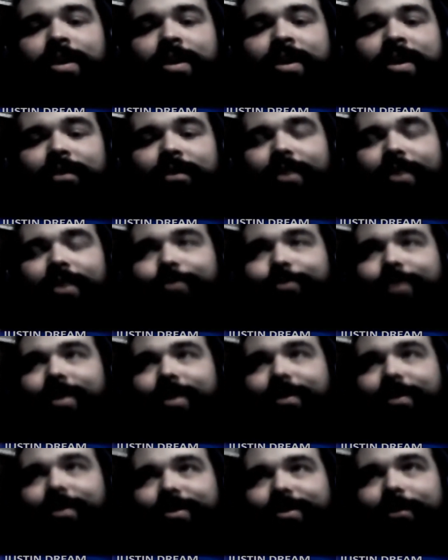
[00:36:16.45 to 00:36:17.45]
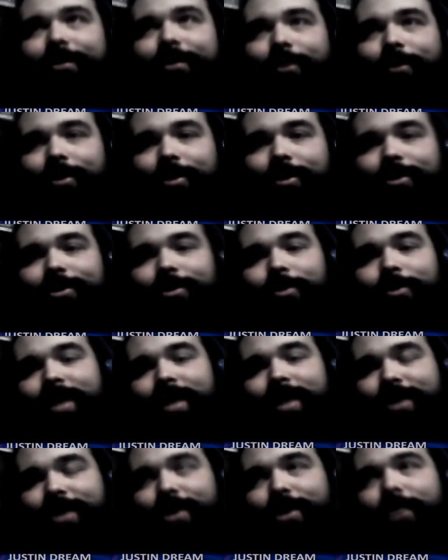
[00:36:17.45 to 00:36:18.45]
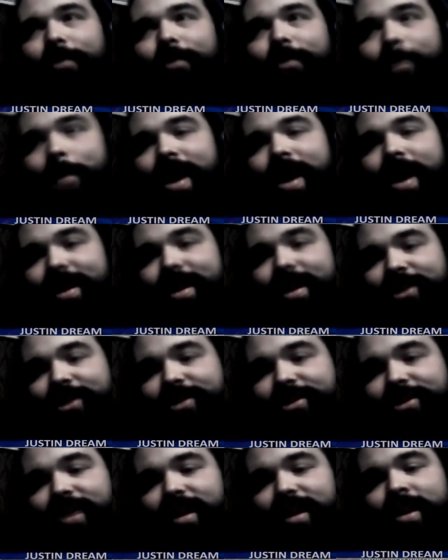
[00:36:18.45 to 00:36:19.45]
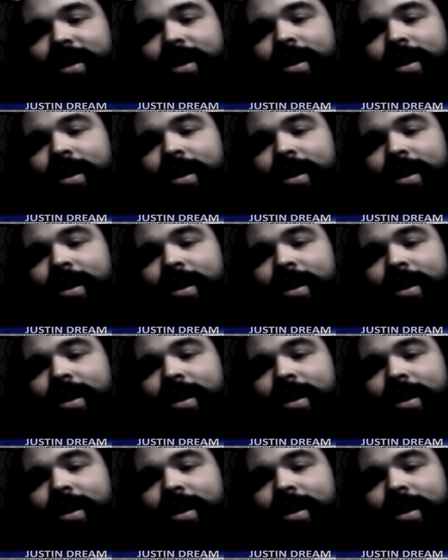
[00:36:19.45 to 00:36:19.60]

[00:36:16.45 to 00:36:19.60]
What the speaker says: that's what even Sam Foley told him. Like, he's on the mic, he's just like,